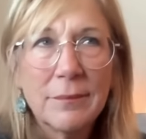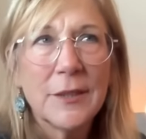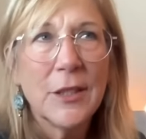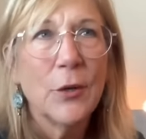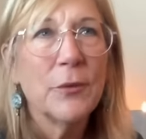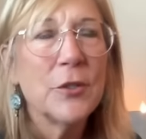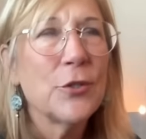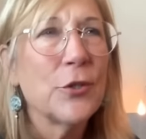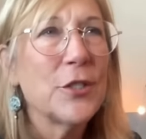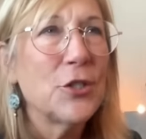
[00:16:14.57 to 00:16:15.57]
you know,
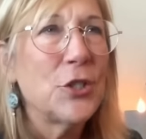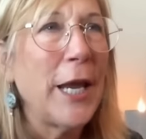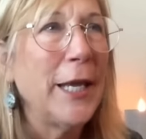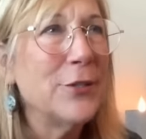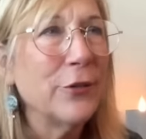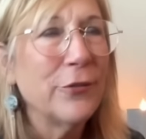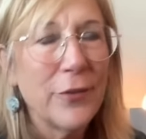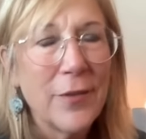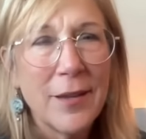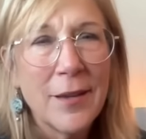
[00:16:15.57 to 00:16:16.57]
desserts change over
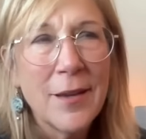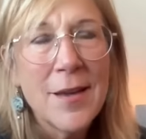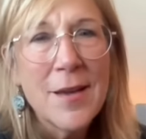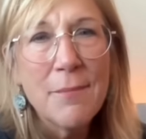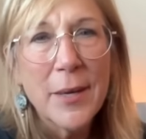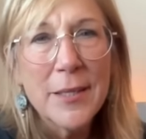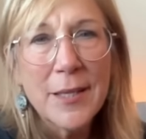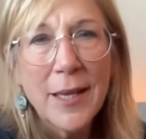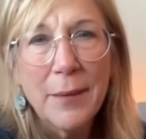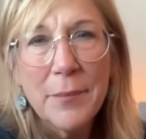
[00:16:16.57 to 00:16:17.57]
the months
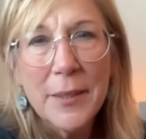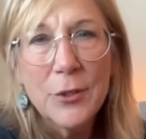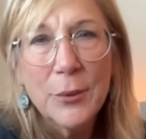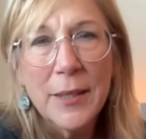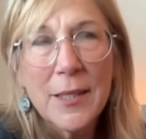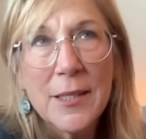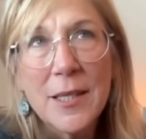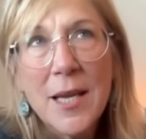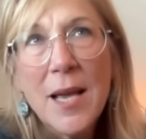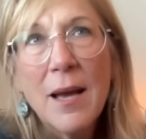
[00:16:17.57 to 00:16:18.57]
that I've been doing this.
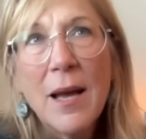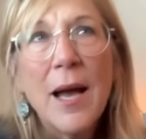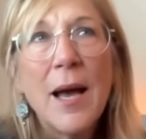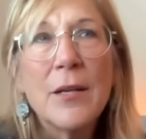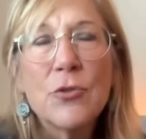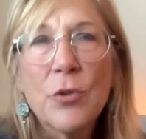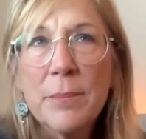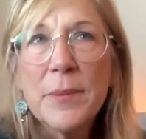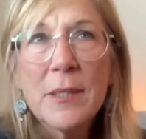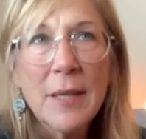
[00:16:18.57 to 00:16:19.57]

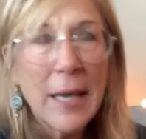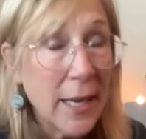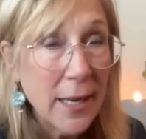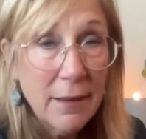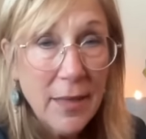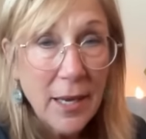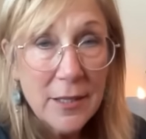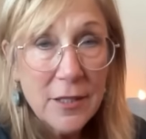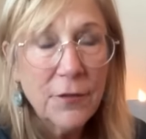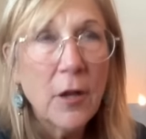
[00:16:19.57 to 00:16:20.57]
Trump's cake that
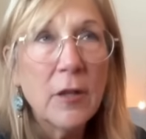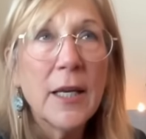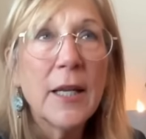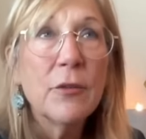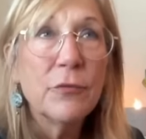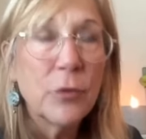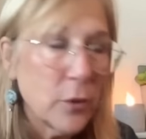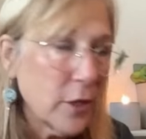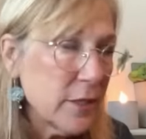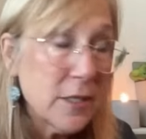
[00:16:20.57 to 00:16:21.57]
has fallen on the
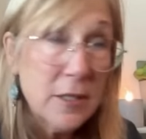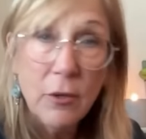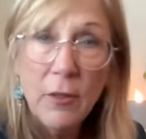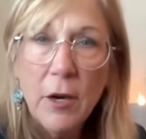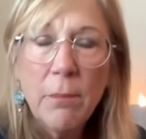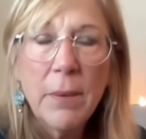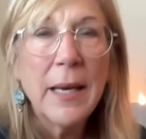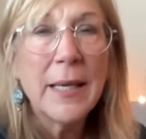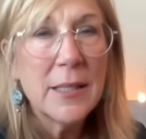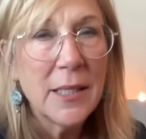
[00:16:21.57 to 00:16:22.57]
floor is still there, but
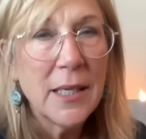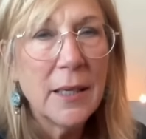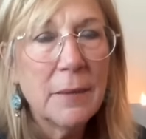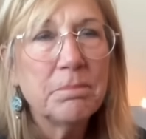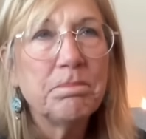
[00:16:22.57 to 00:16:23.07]
I see it